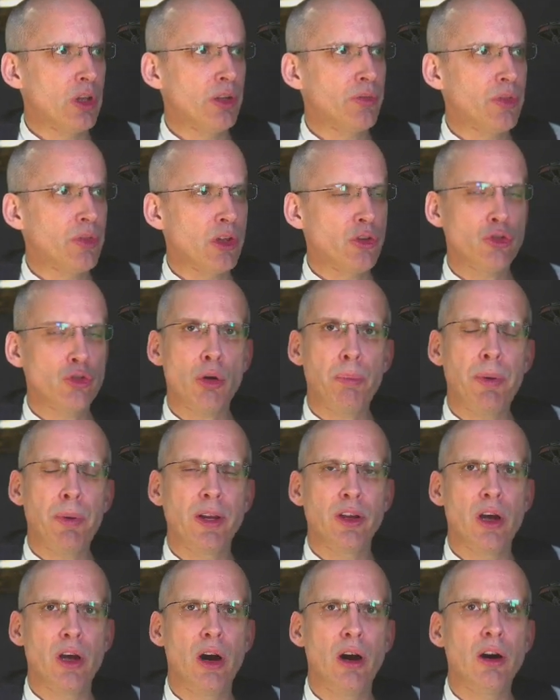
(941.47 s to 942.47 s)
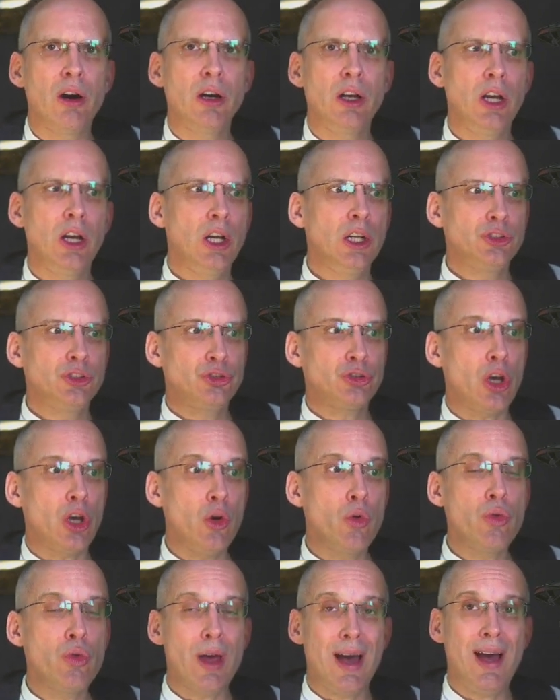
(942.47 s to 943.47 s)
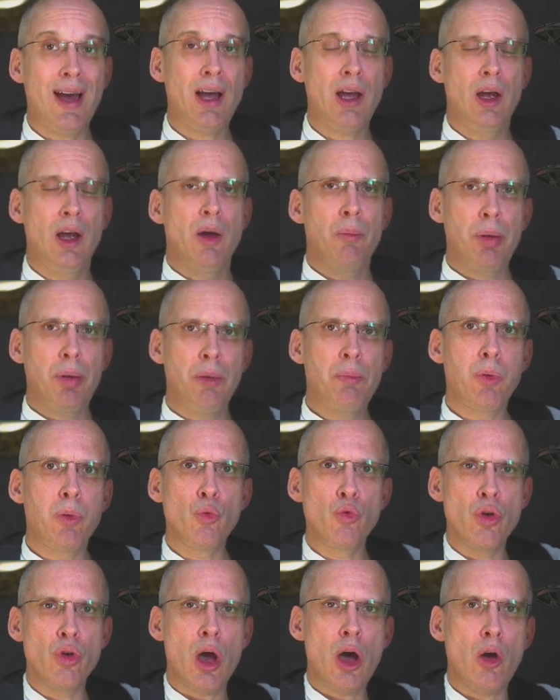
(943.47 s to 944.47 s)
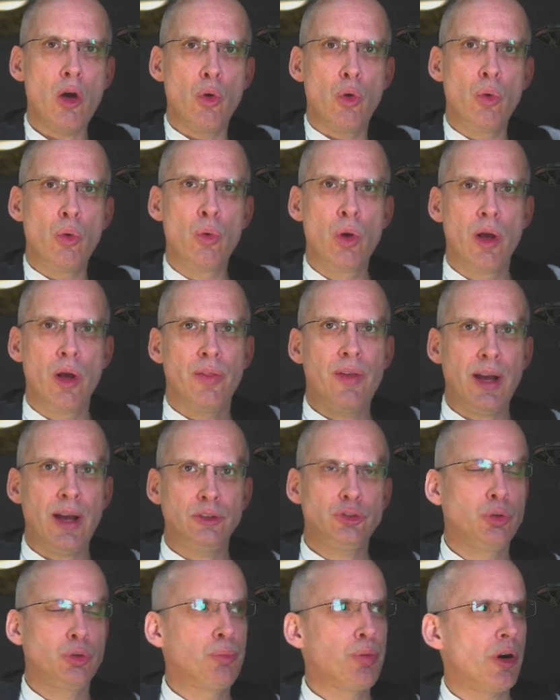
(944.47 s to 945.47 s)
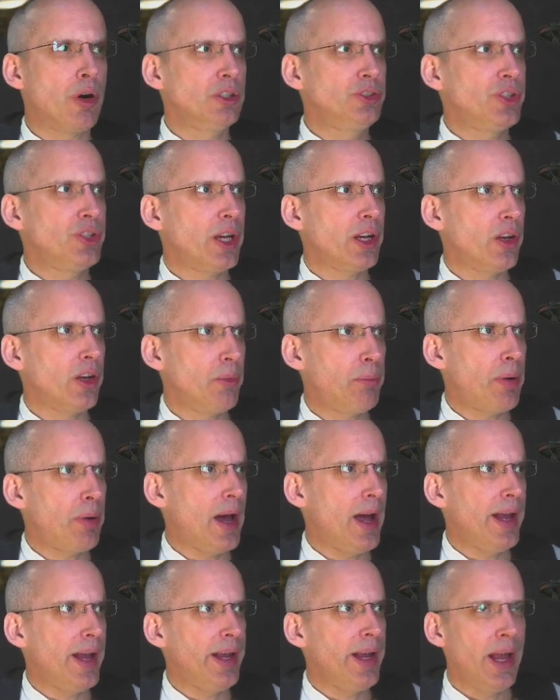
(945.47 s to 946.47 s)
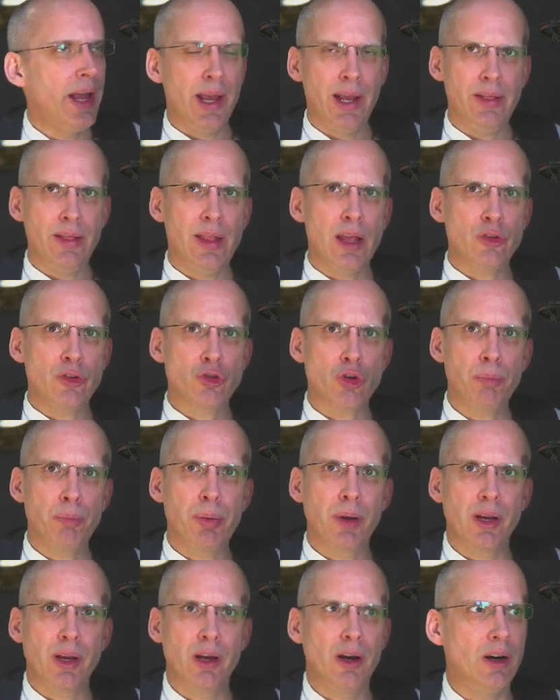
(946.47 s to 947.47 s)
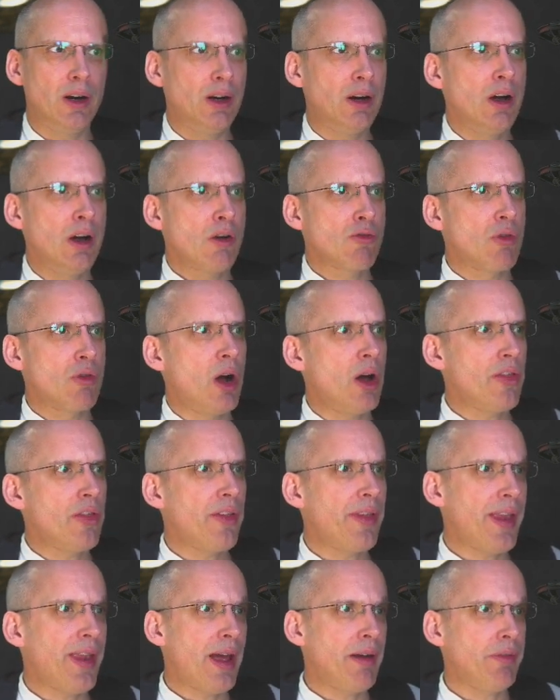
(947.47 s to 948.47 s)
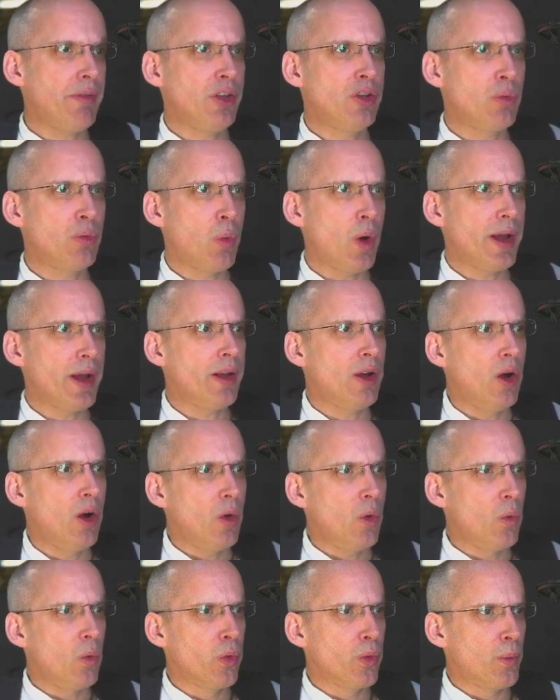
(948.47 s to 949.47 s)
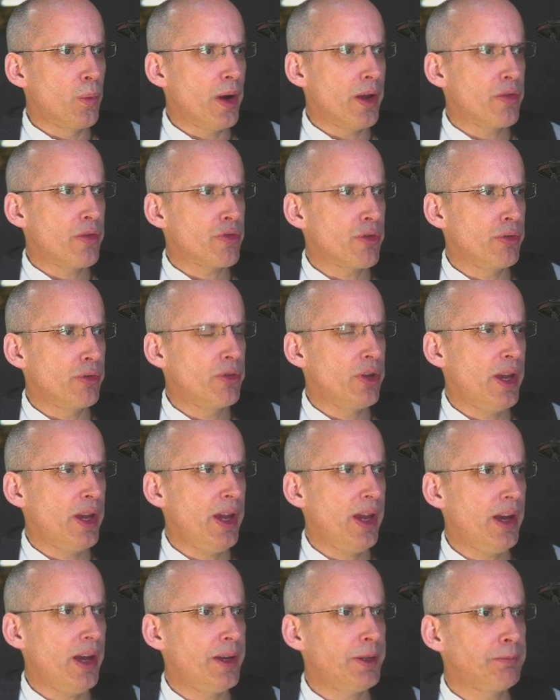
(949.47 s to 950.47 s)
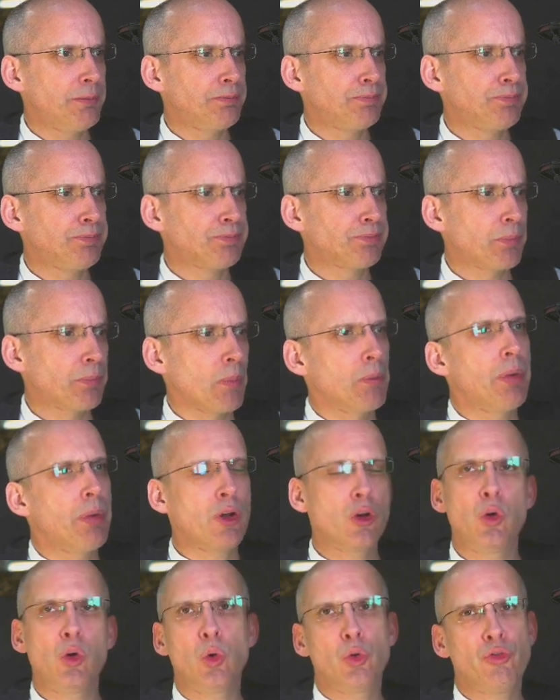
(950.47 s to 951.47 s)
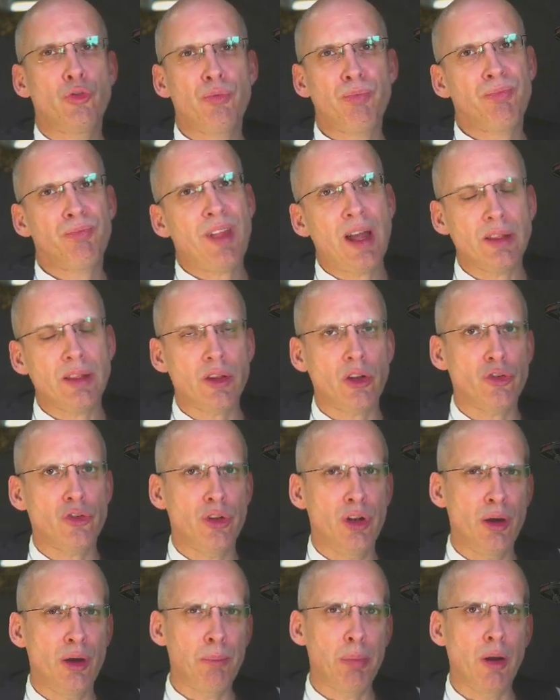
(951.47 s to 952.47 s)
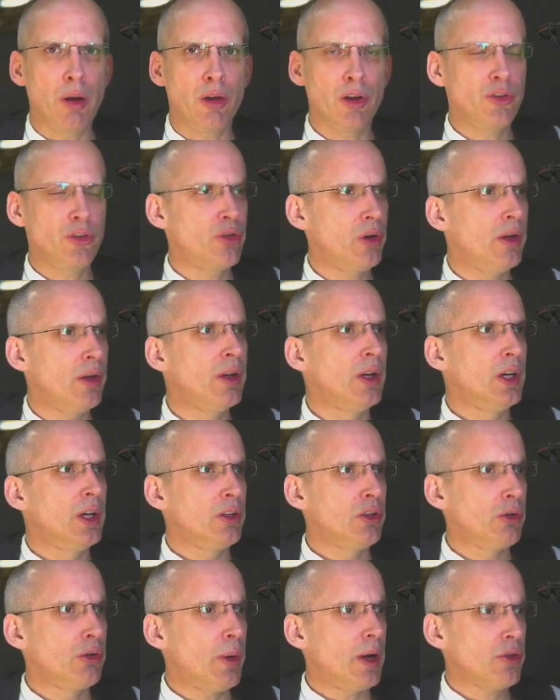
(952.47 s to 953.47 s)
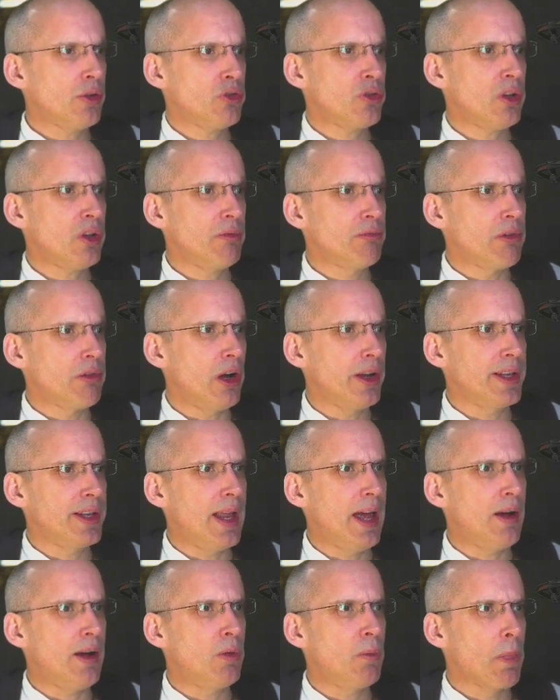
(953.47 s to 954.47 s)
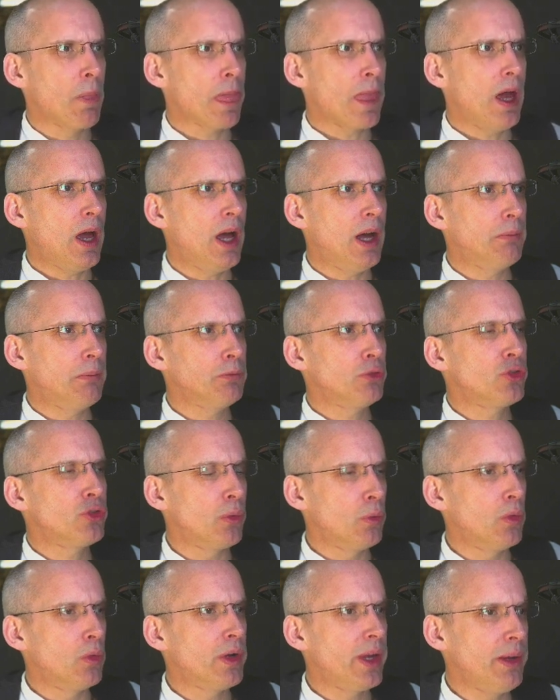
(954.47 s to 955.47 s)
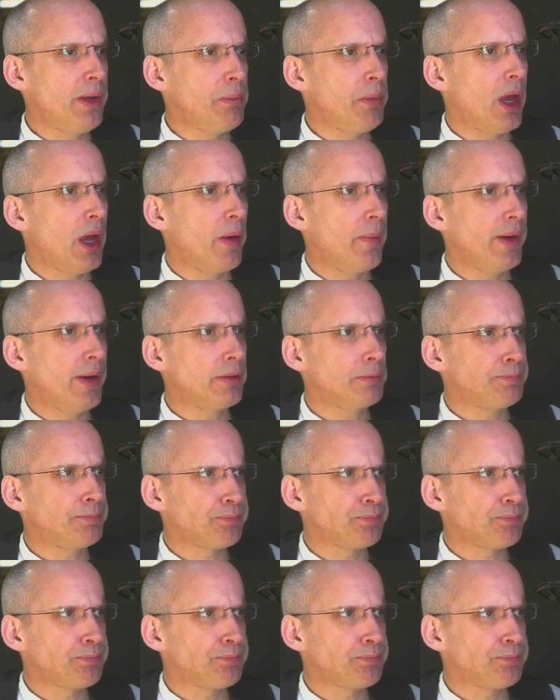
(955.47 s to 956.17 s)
the shopping cart, so that people know the actual price they're going to pay in their shopping cart, rather than having to wait all the way through to here. But of course, that doesn't apply to us right now, so we'll keep going.